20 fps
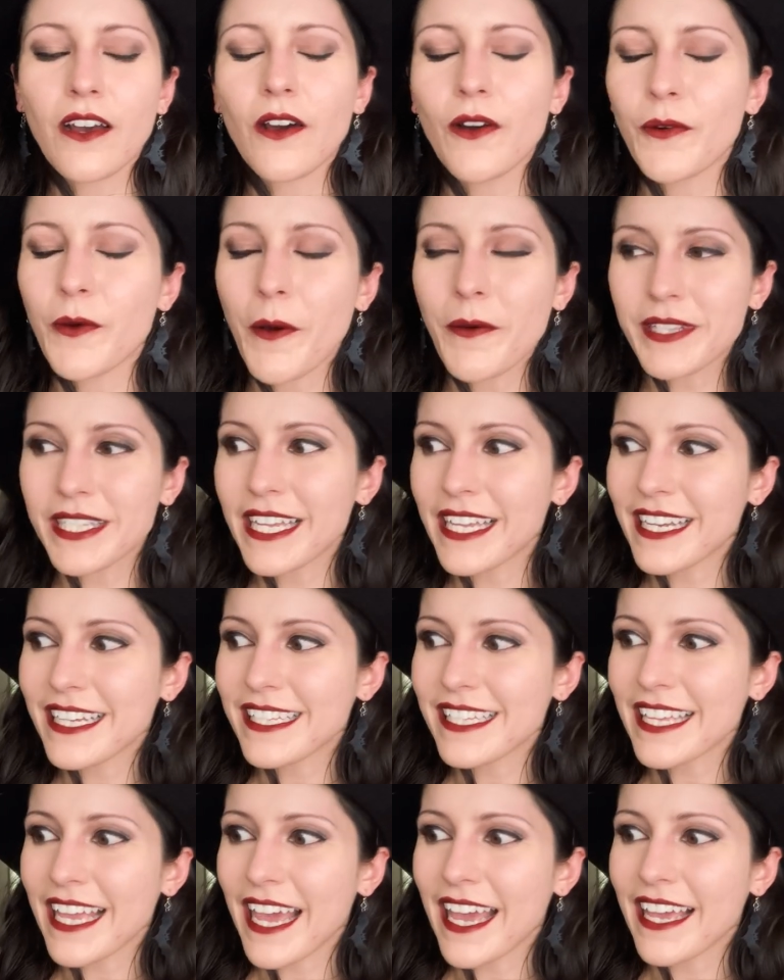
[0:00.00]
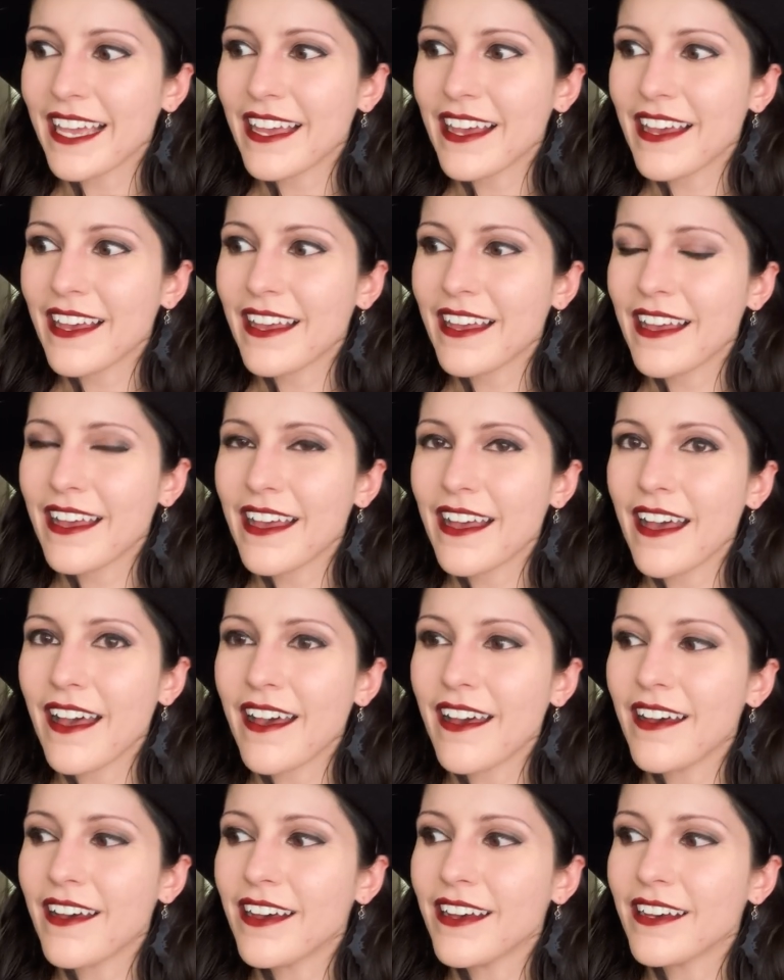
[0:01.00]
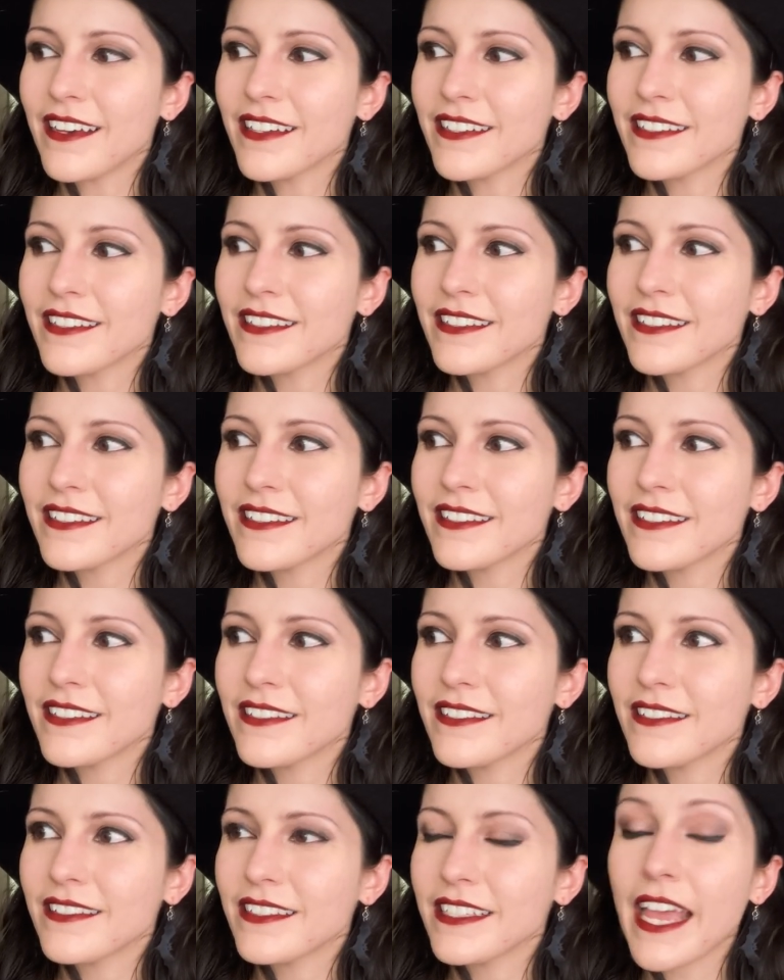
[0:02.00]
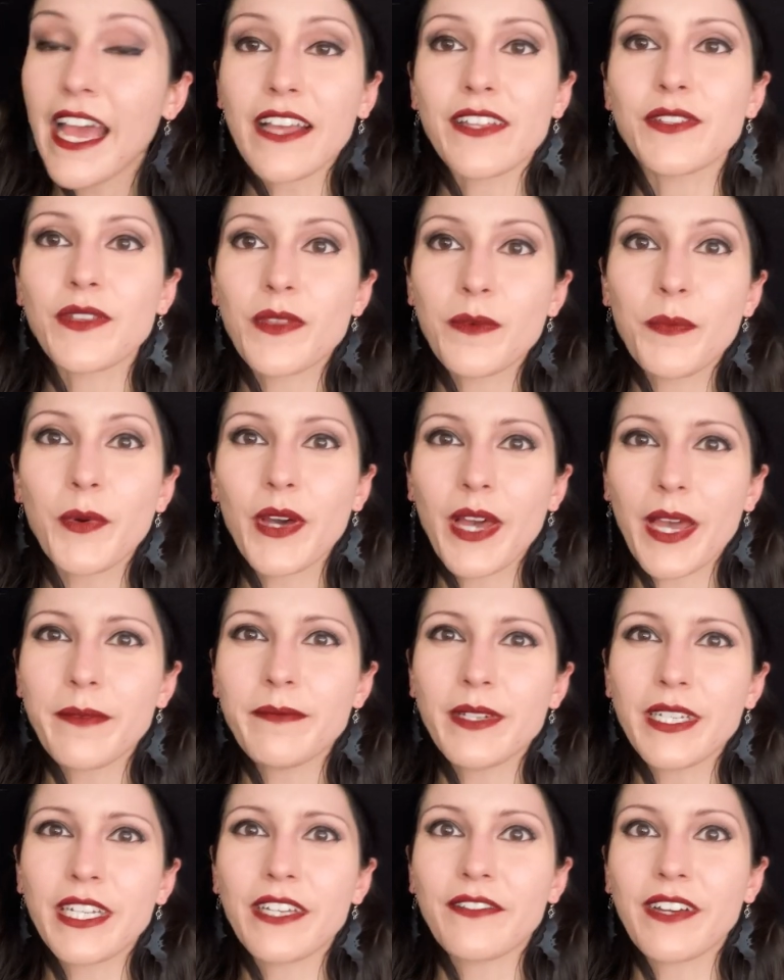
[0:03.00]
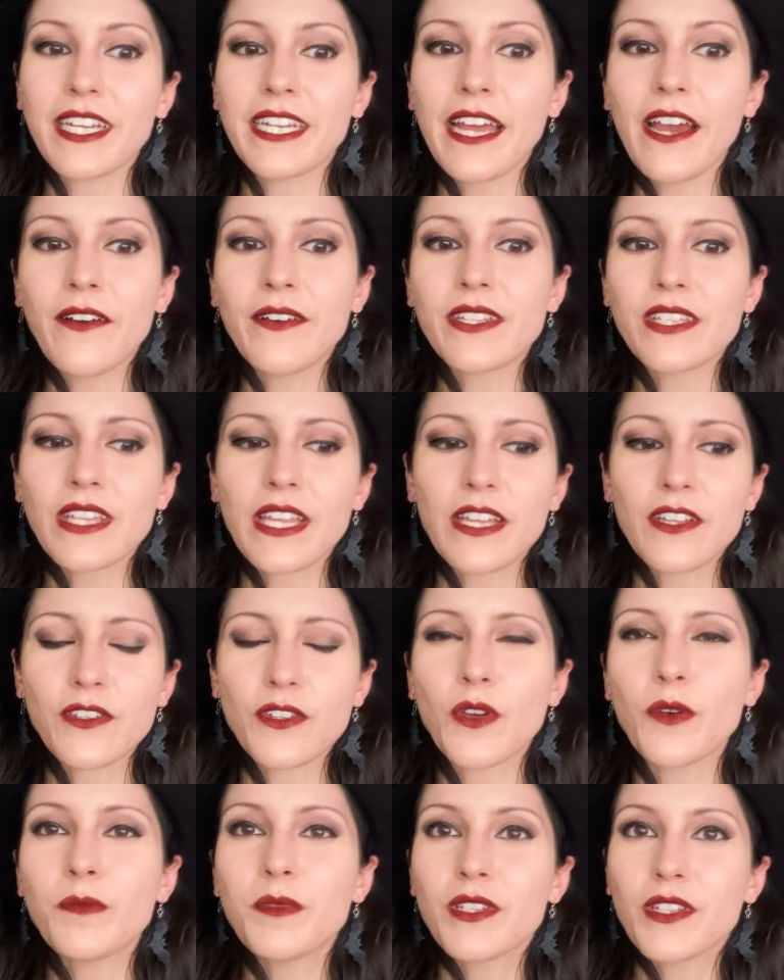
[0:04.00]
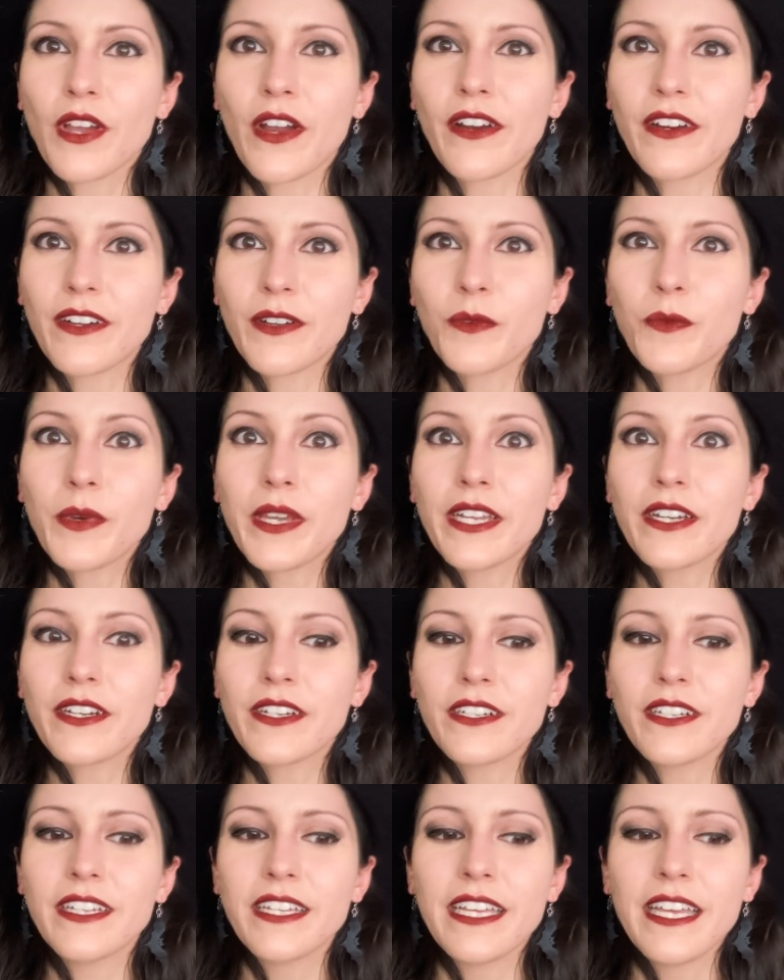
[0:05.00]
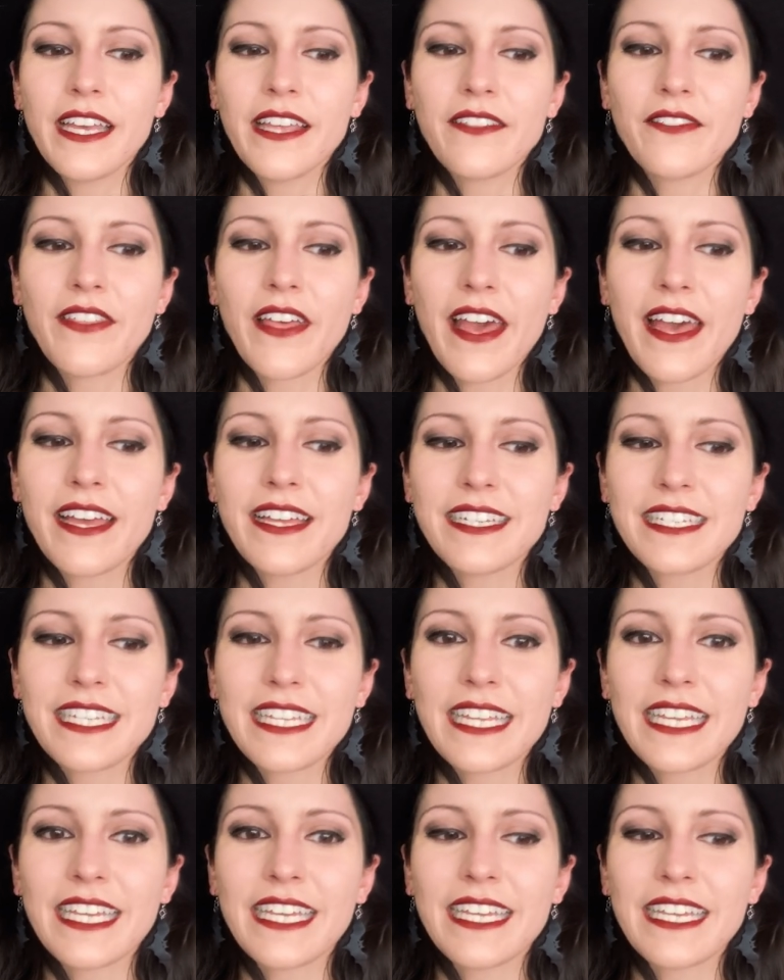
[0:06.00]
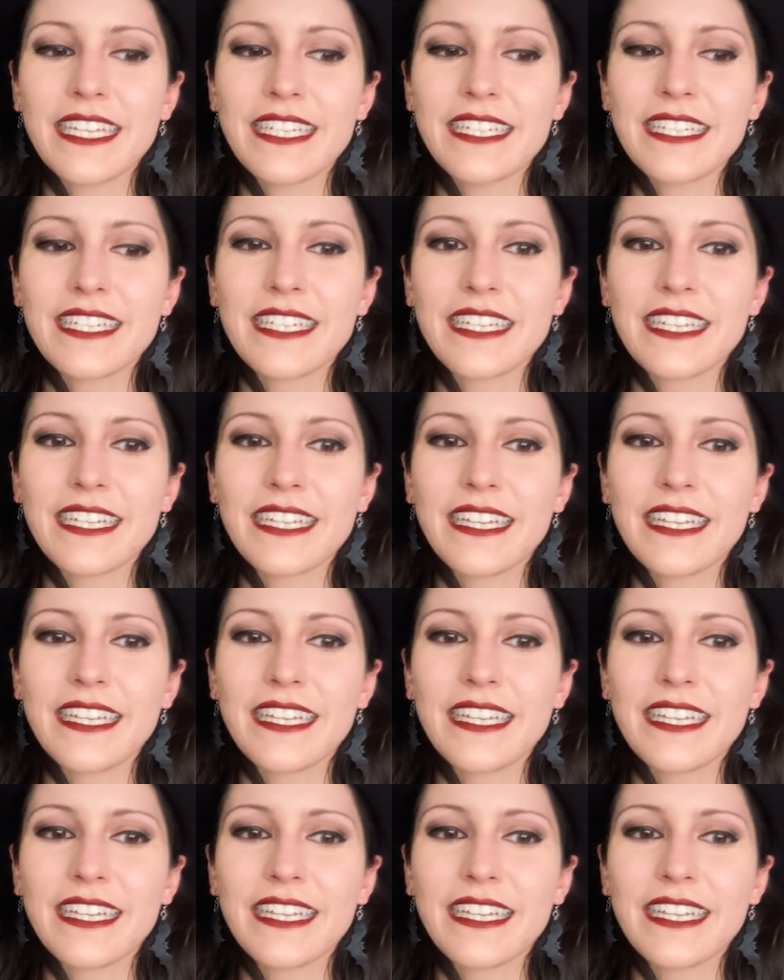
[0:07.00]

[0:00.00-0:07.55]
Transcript: what was I gonna say? Yeah, so the book I'm reading right now is like so bizarre and weird that it's